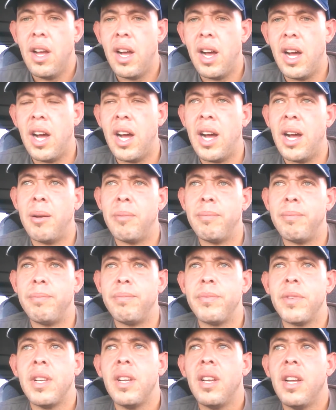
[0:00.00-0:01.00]

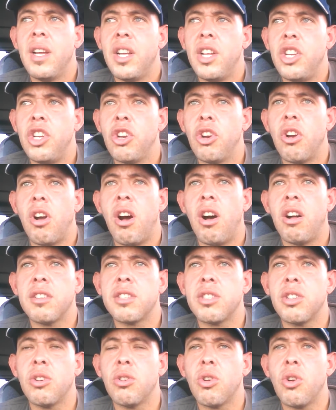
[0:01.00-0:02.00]
Um, you're
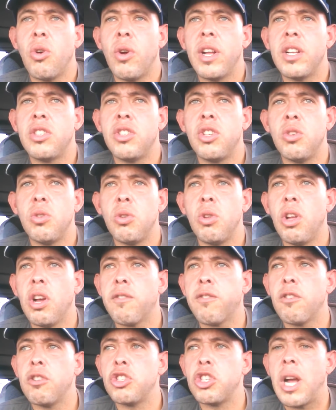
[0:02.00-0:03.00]
also going to
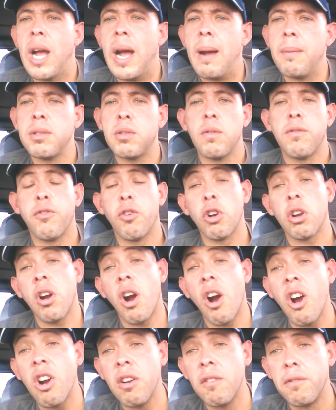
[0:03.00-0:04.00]
look for jobs for
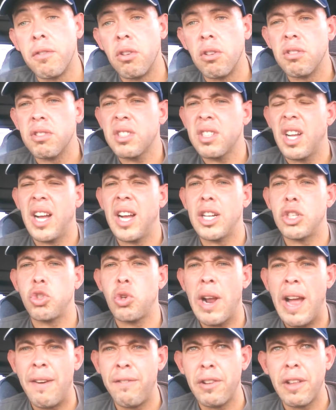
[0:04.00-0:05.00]
carnivals, uh,
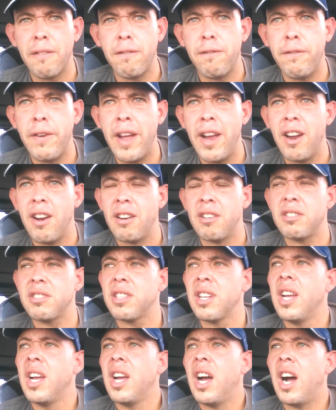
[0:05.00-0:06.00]
traveling
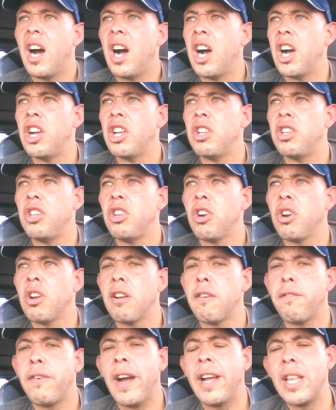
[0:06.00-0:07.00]
fairs. Uh, you're
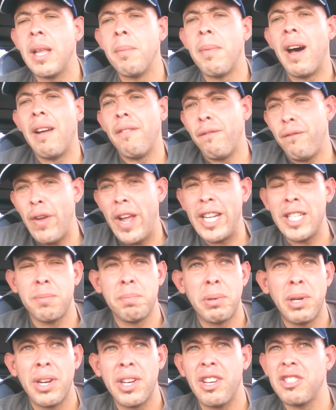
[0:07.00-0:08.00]
going to find them on
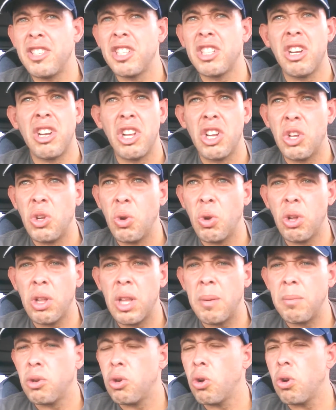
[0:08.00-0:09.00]
Facebook. You're just going to Google
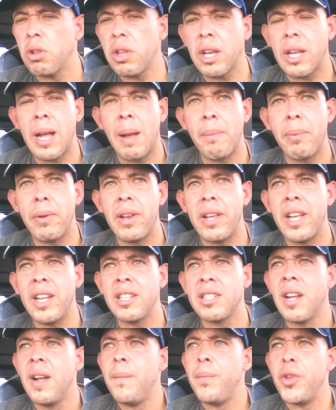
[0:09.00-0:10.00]
them, Google the
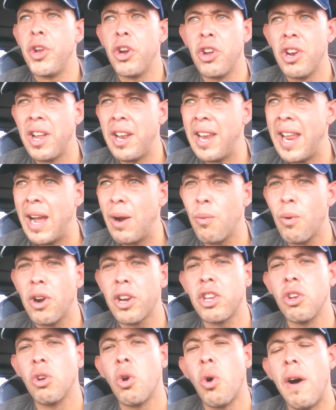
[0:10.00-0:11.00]
companies. You're going to
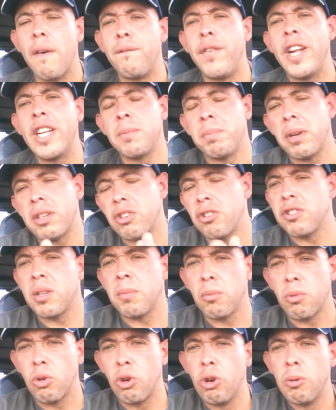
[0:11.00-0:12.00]
network. you go on Facebook. There's
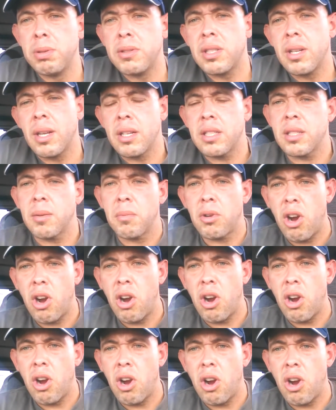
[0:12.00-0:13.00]
some groups, like some
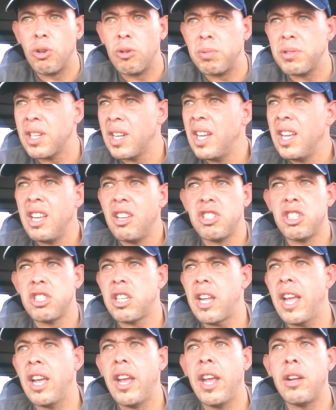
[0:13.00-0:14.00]
carnival groups. You'll
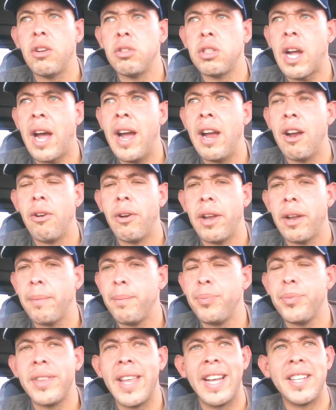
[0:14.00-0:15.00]
just say, hey, who's hiring?
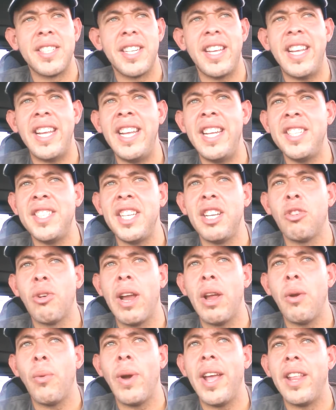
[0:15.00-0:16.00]
That's an easy,
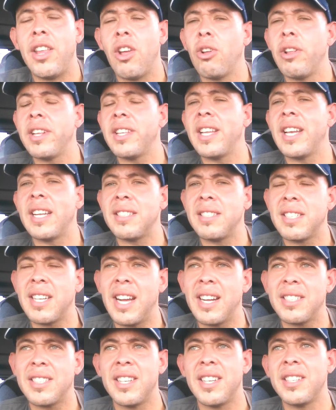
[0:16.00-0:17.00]
great way. The only thing that
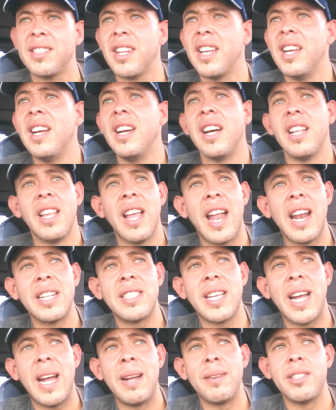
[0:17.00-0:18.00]
sucks is a lot
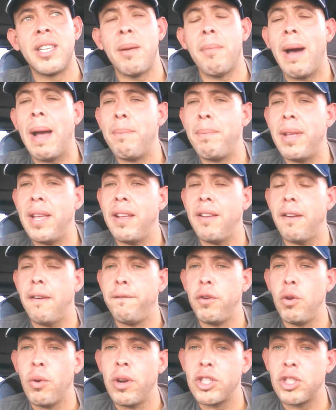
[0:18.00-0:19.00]
of times they might be a
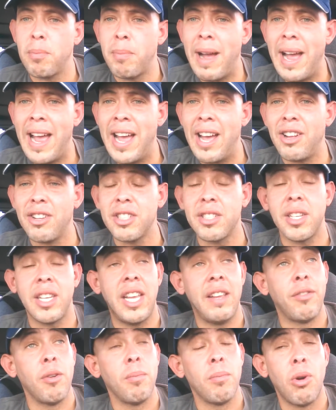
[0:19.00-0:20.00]
few hundred miles,
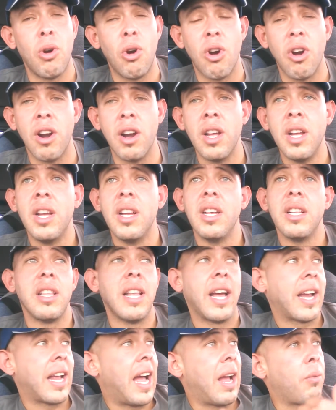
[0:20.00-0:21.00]
even more.
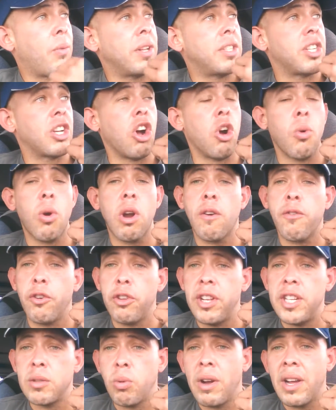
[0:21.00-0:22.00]
Like I went to go work for
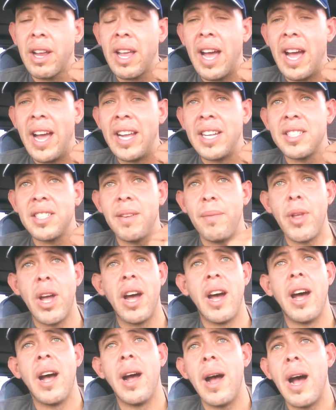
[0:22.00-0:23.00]
these one guys
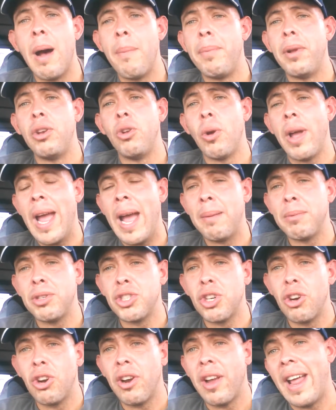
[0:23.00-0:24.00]
uh, up in New
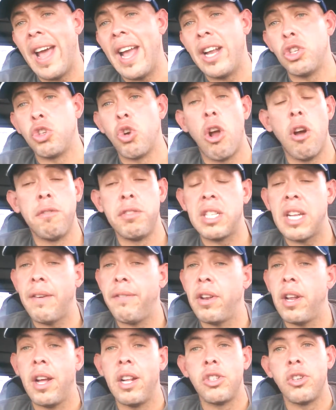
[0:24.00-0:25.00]
Hampshire, and I drove
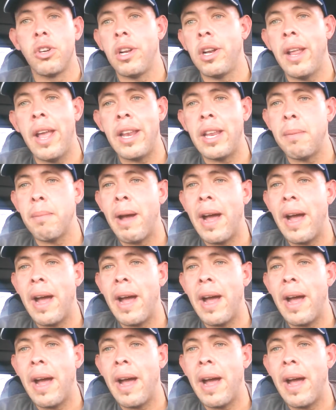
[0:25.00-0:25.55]
780